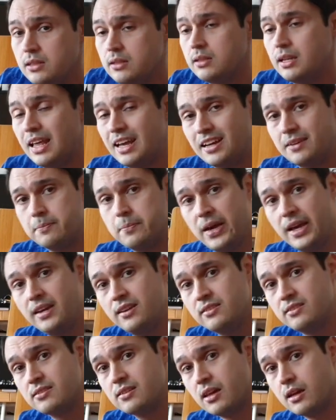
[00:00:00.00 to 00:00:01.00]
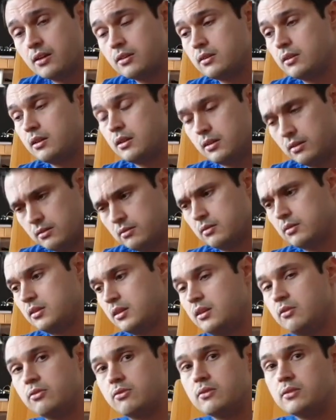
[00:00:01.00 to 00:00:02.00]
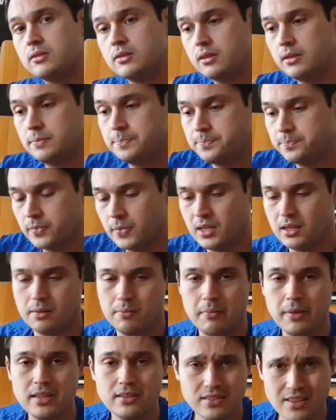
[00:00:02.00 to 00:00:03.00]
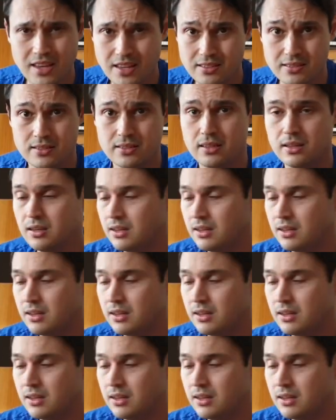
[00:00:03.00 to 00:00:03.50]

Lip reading: like a bass sound, different, makes sense.